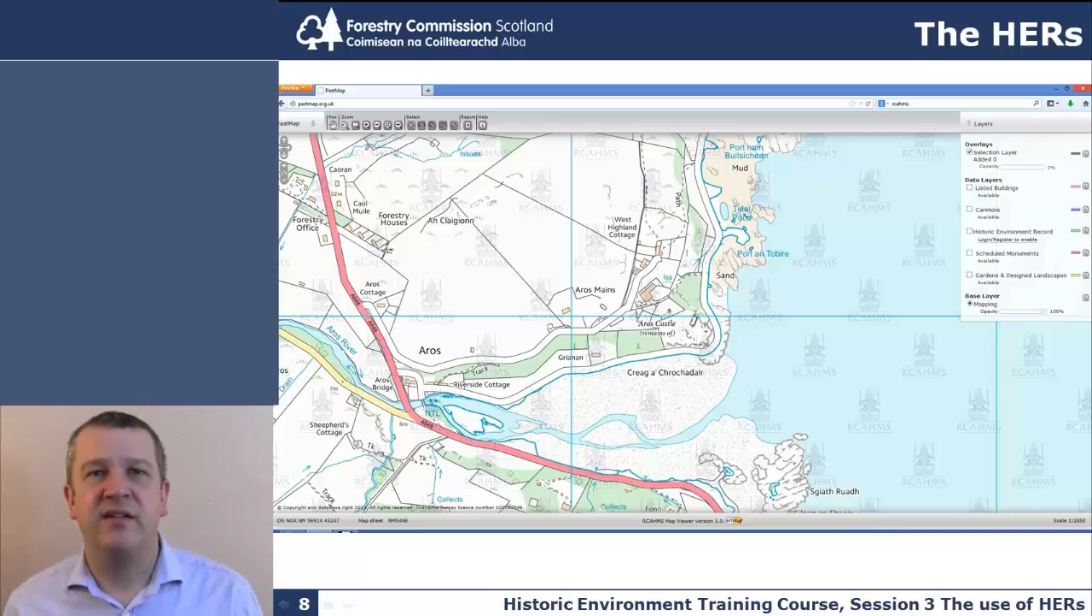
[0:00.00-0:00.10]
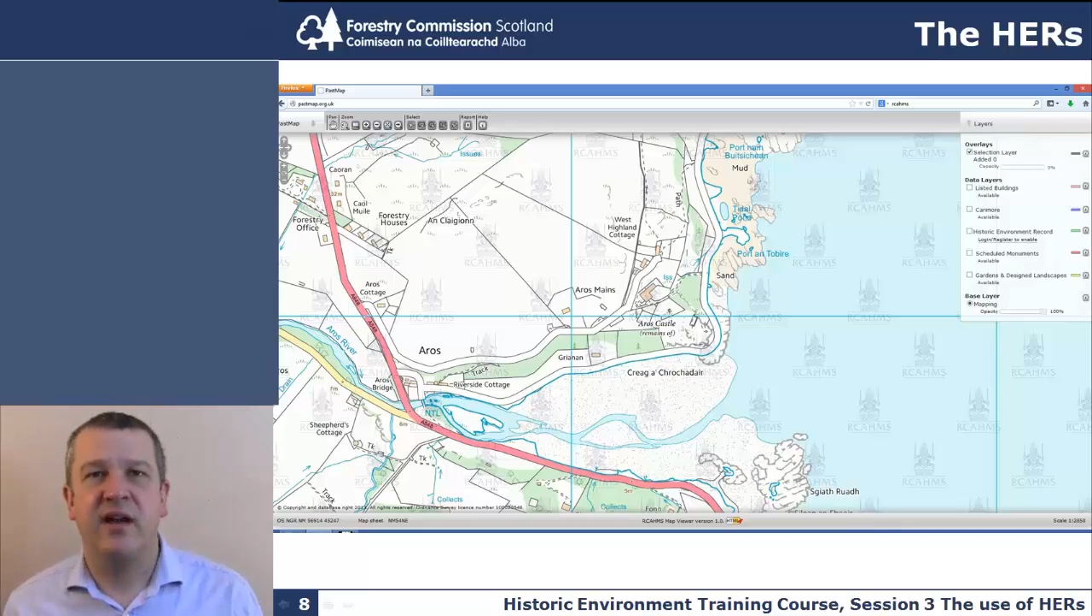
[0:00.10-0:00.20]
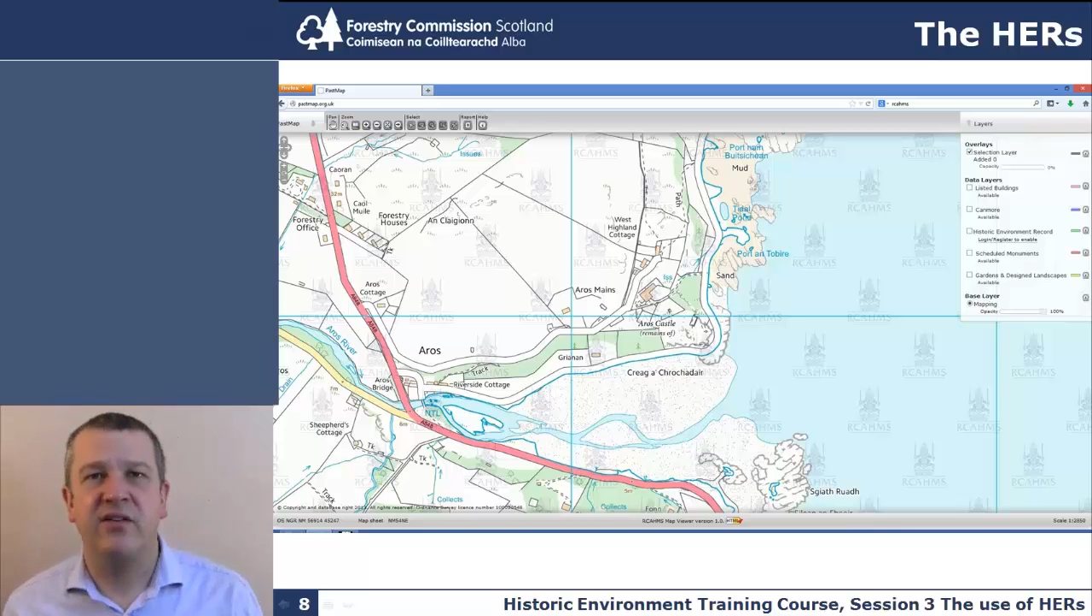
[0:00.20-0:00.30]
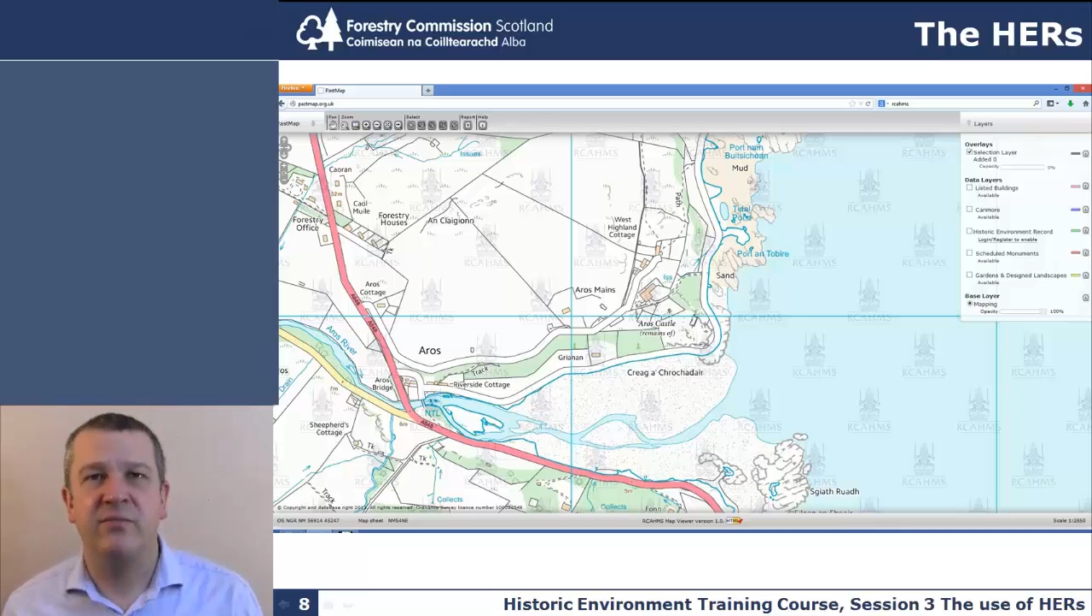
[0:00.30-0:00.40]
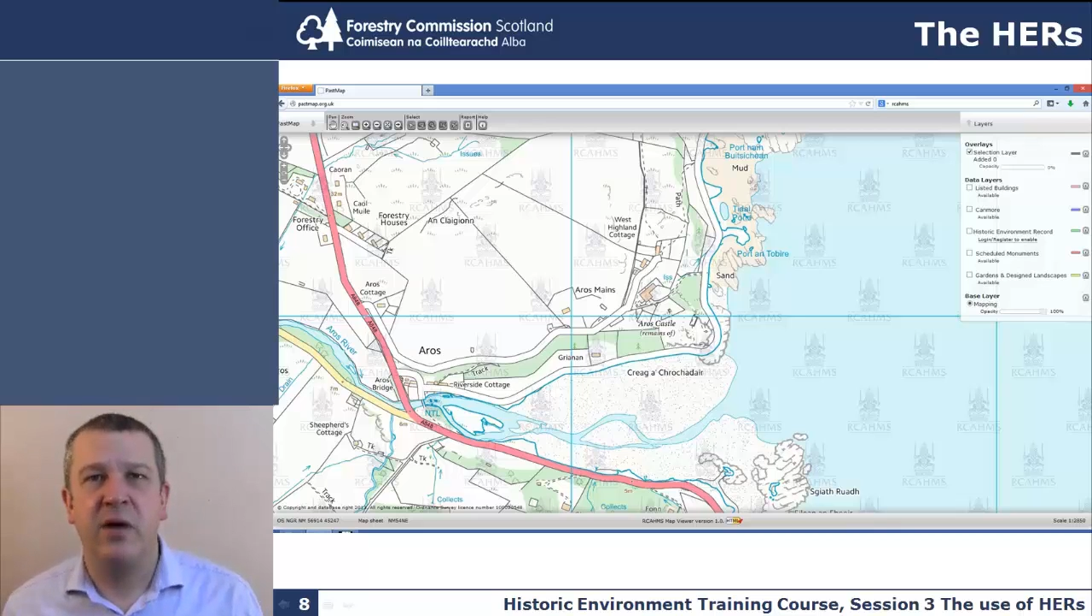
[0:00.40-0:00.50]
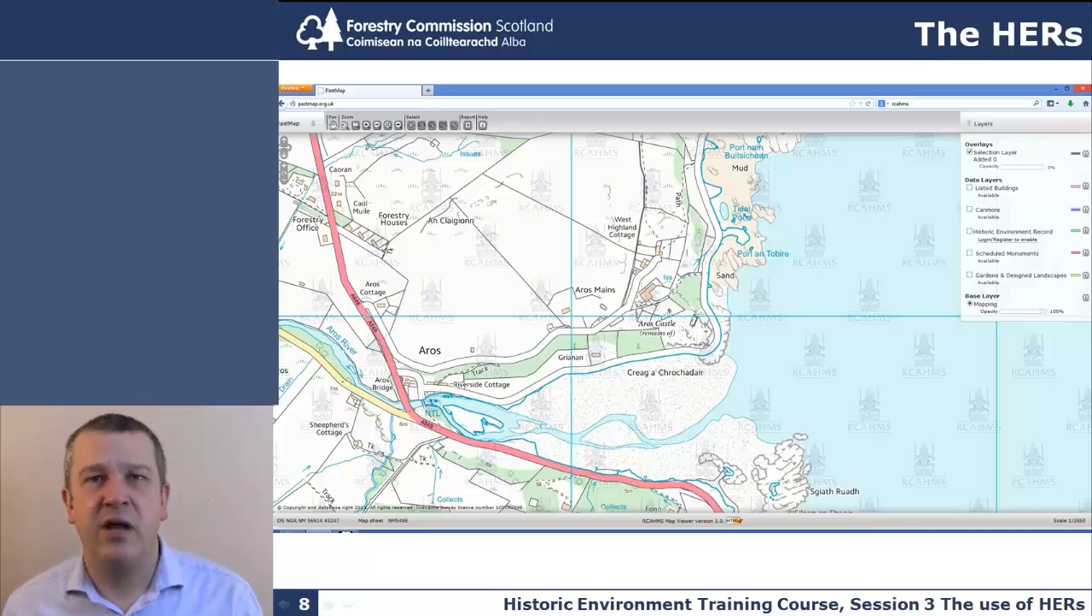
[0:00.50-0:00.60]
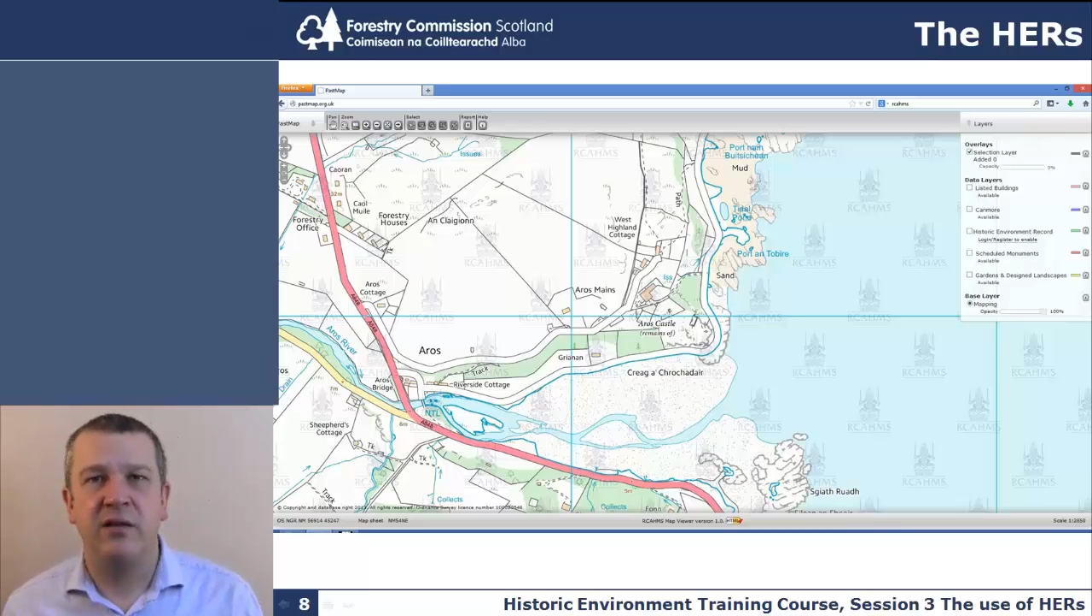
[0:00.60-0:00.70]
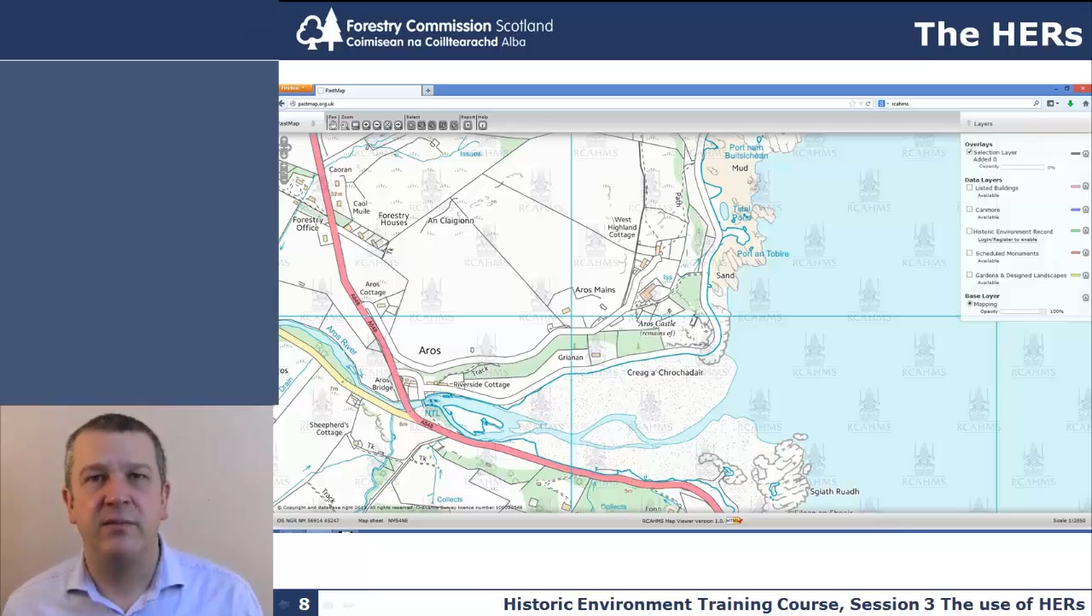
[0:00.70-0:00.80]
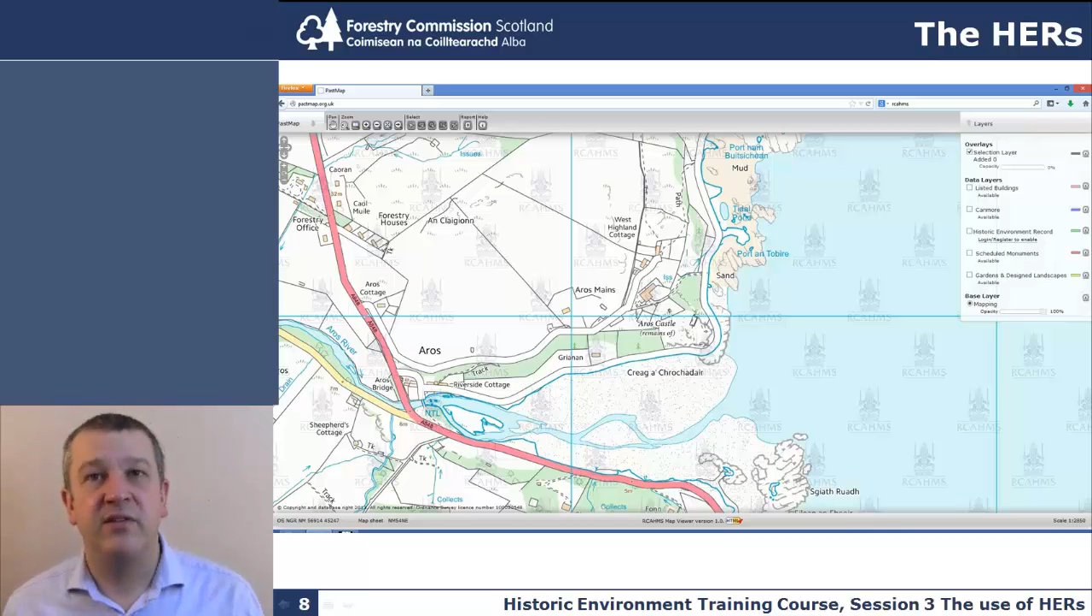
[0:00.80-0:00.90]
side of Mull,